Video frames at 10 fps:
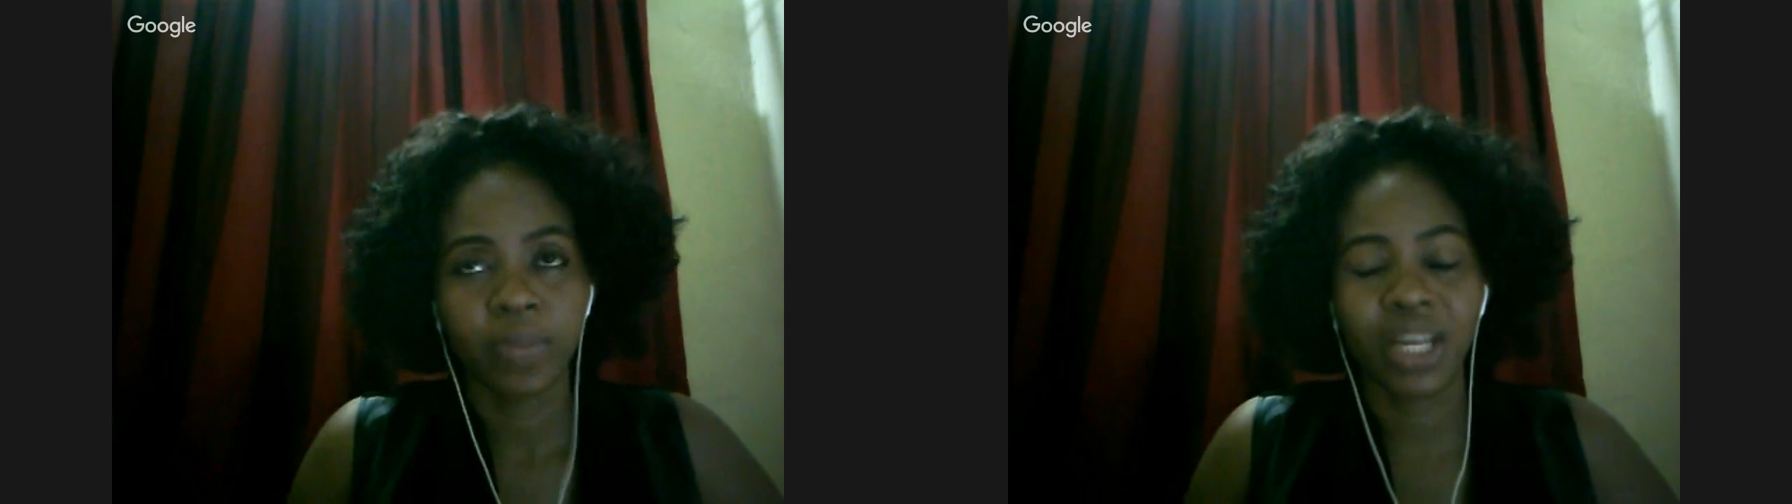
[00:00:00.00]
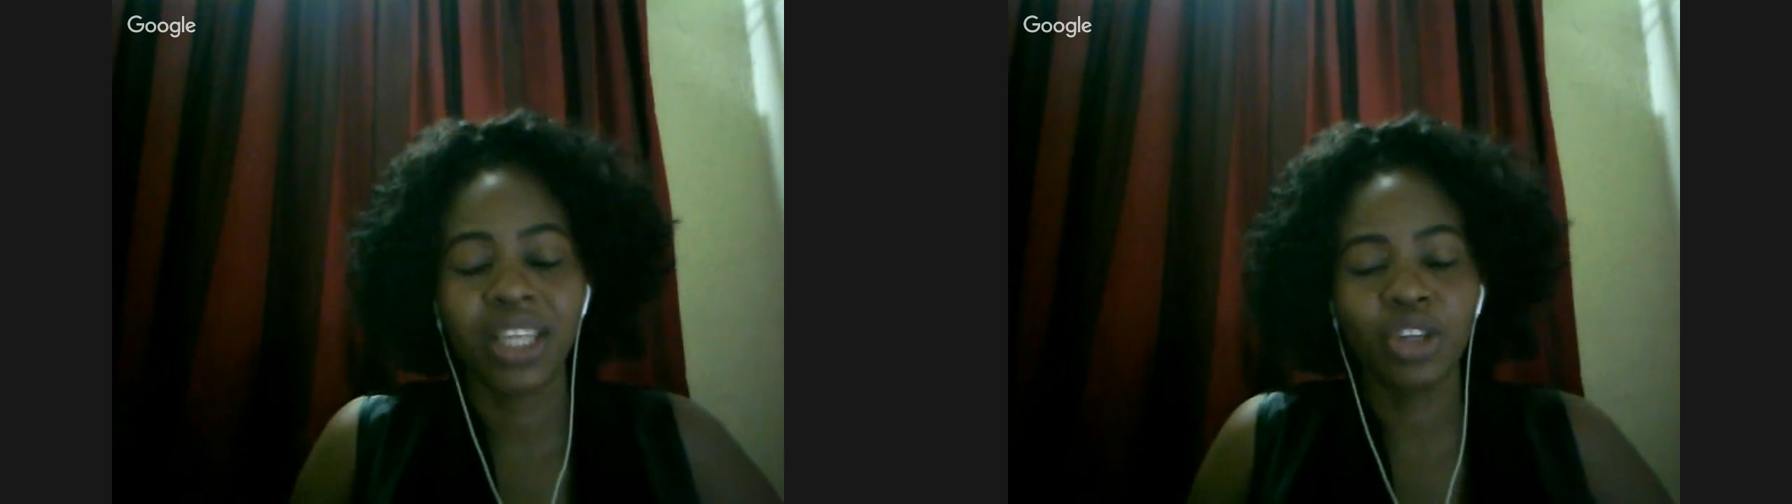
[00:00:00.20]

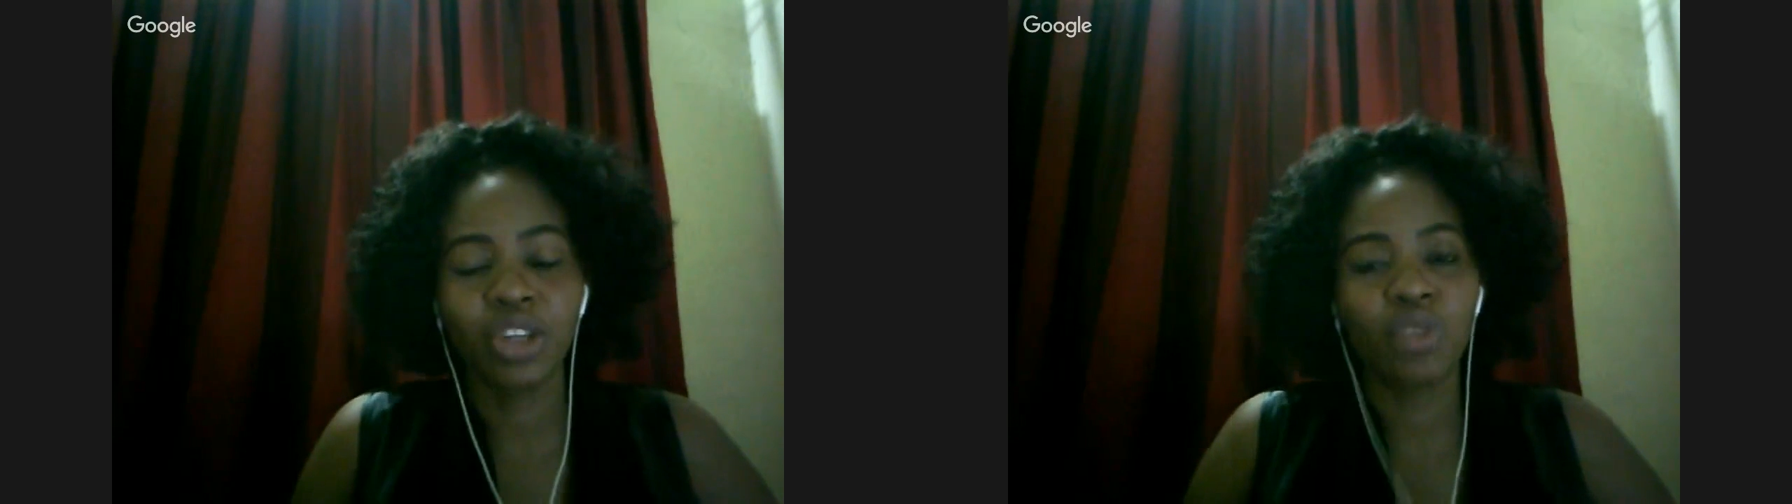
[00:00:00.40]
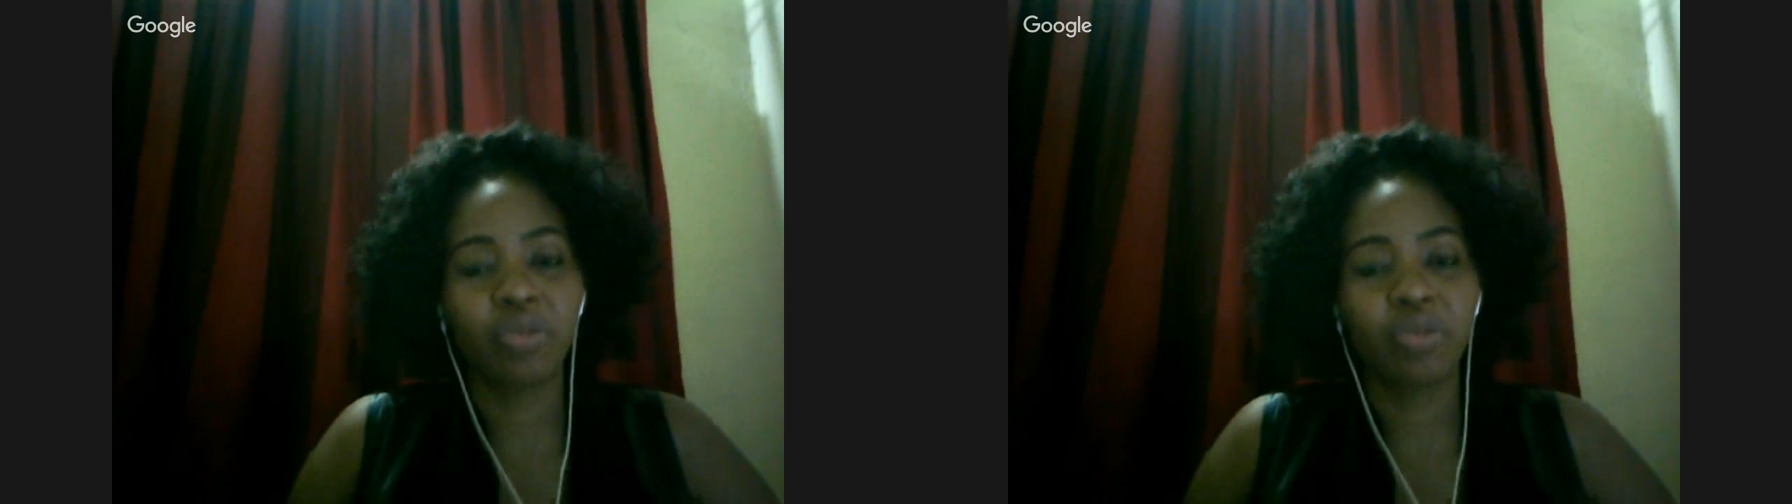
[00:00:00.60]
and then
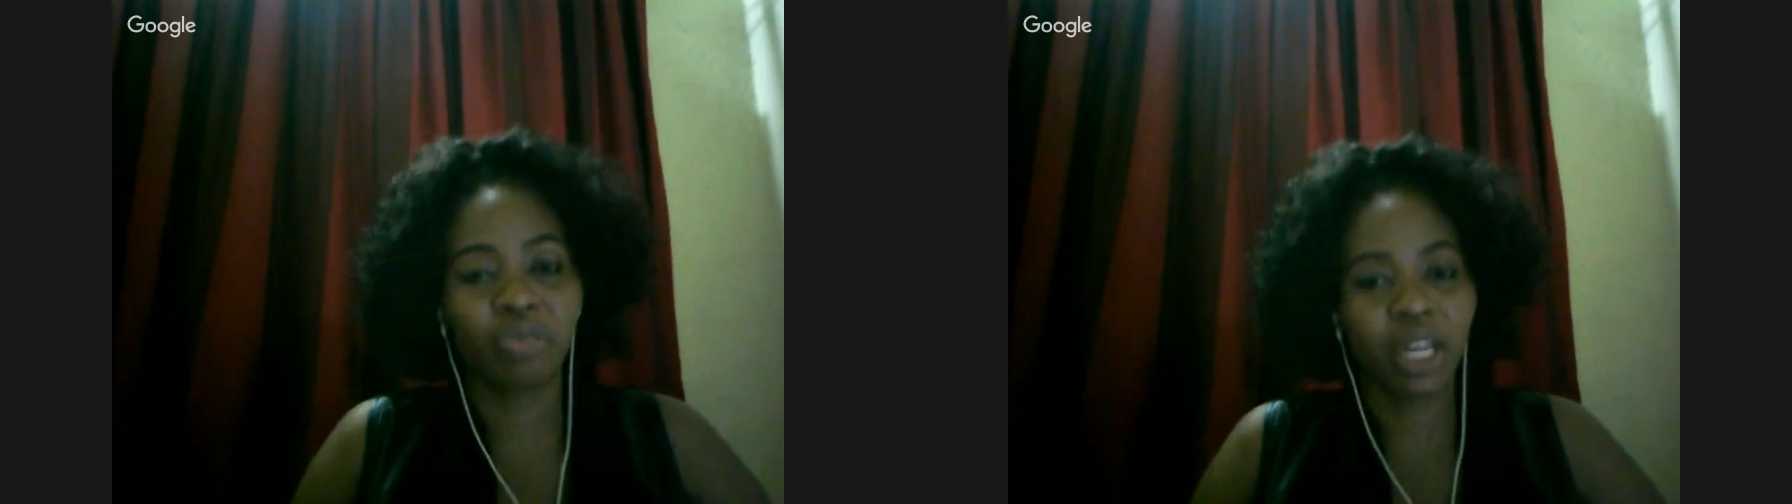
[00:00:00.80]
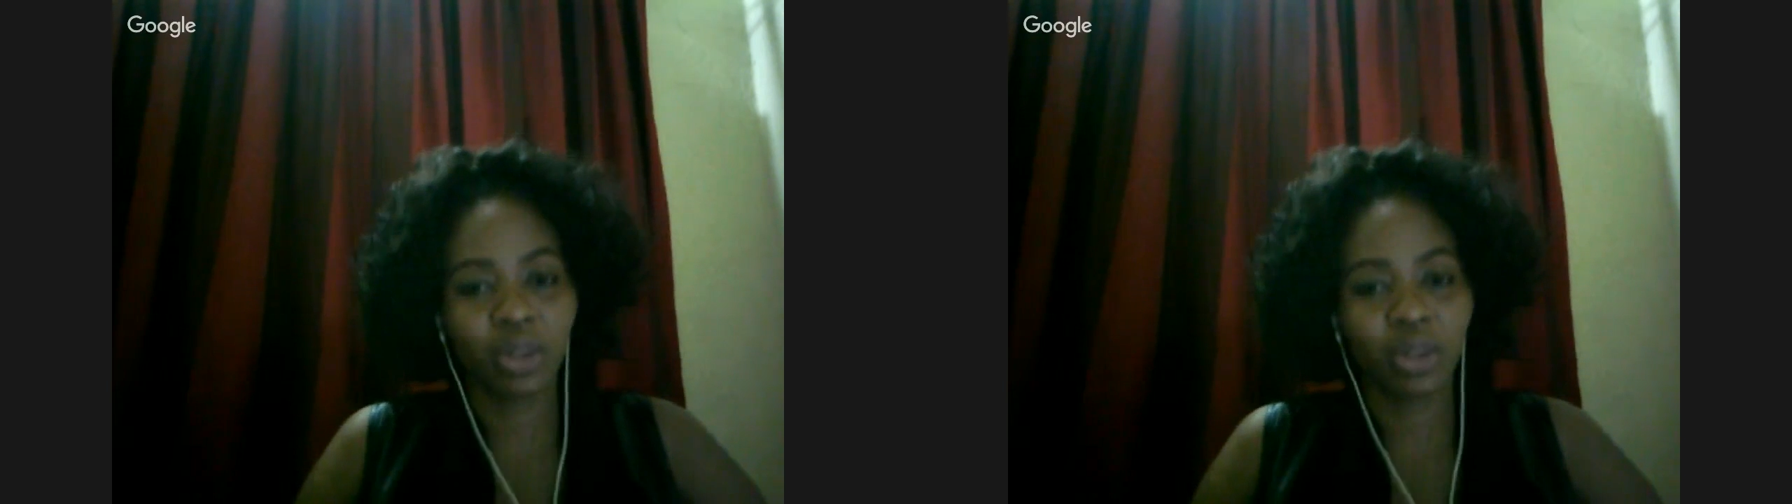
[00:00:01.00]
just
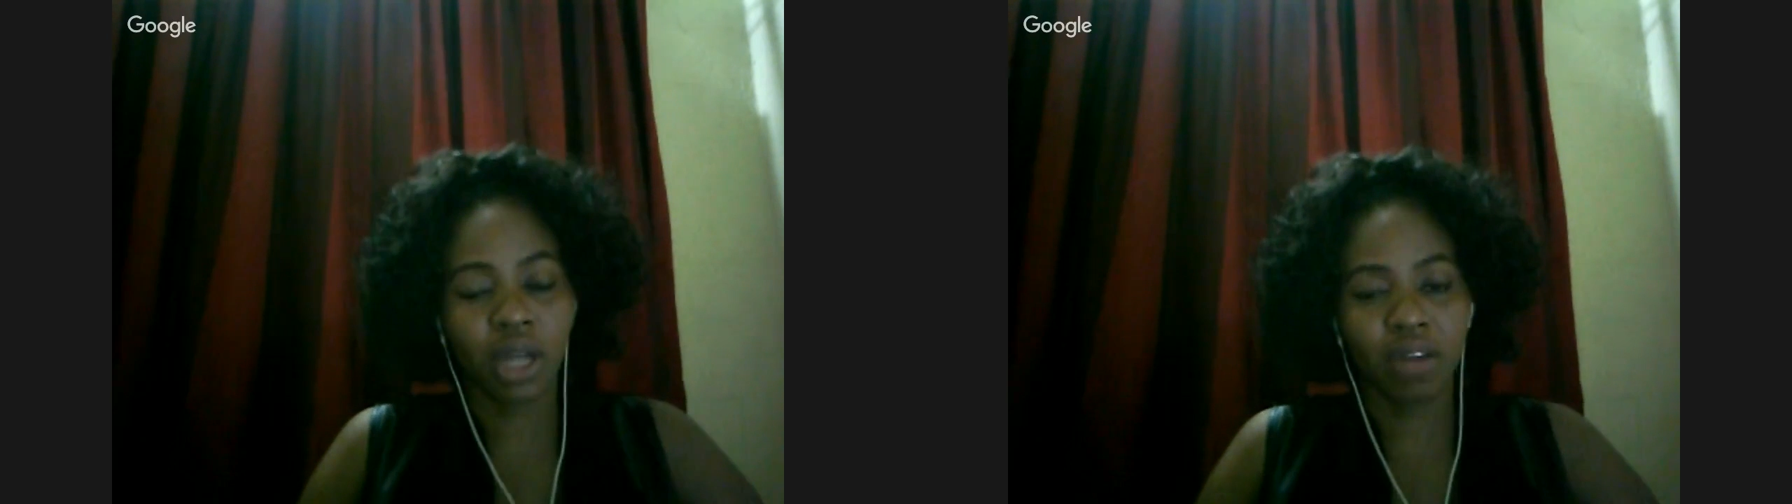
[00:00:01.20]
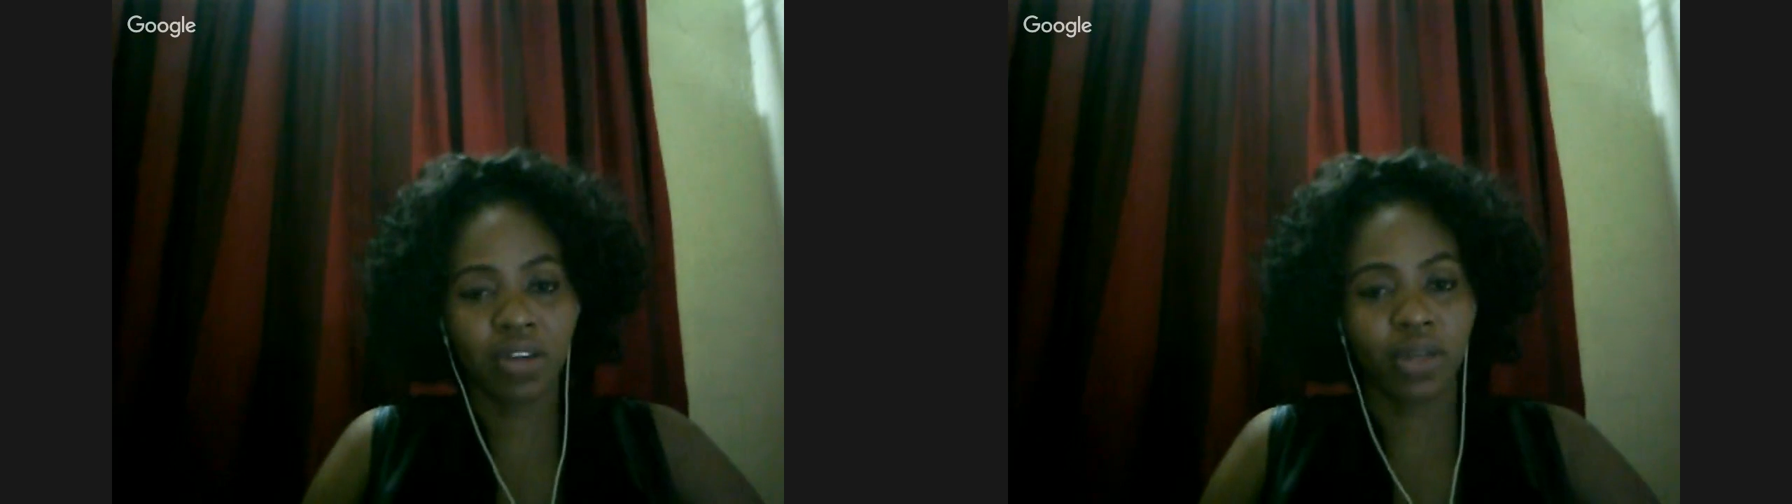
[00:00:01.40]
reflect on how far